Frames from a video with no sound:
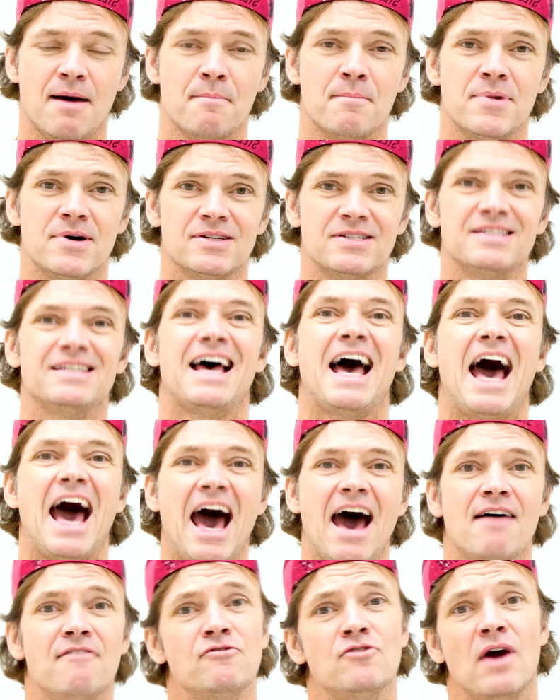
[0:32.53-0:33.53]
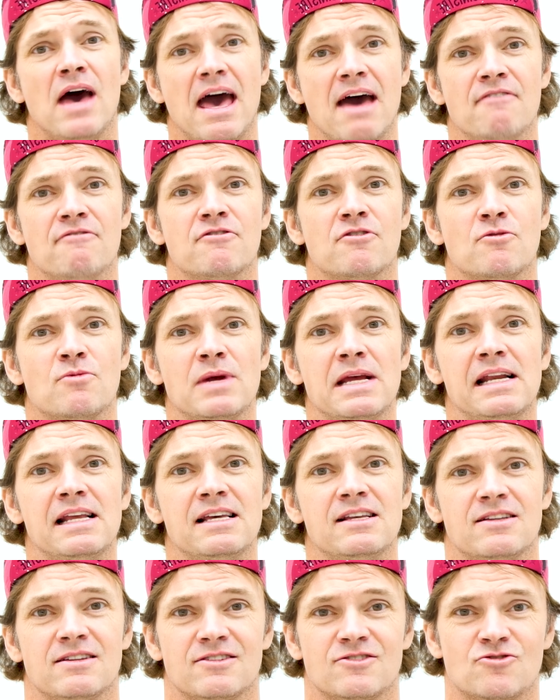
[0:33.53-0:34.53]
But have you ever
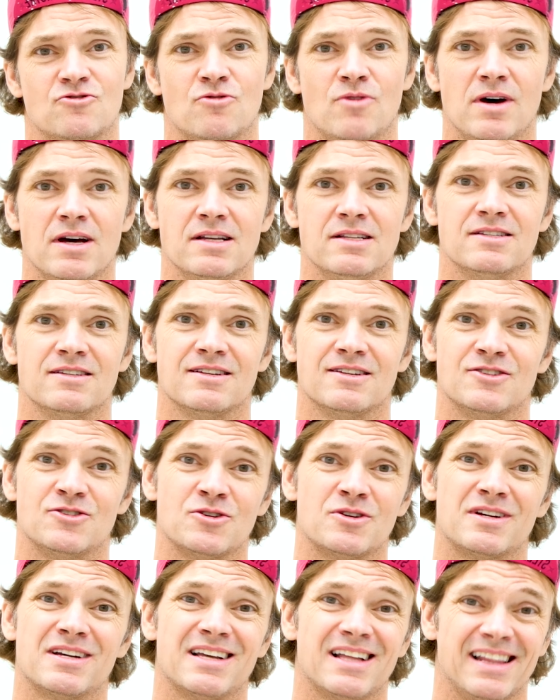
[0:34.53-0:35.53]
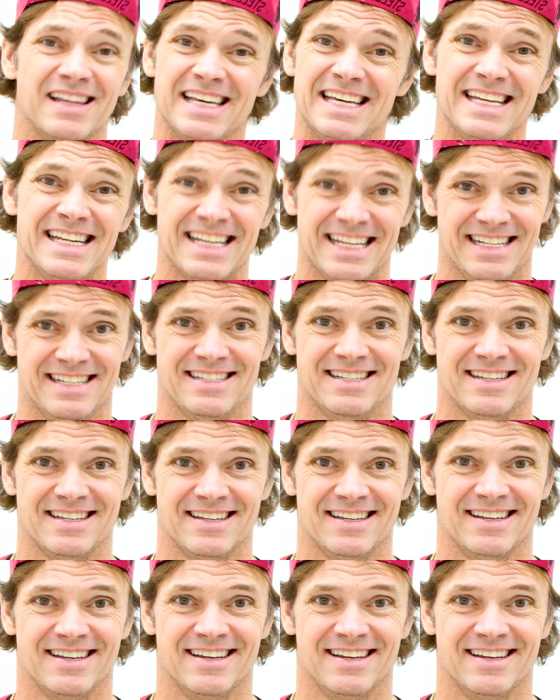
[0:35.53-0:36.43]
really tried to clean it?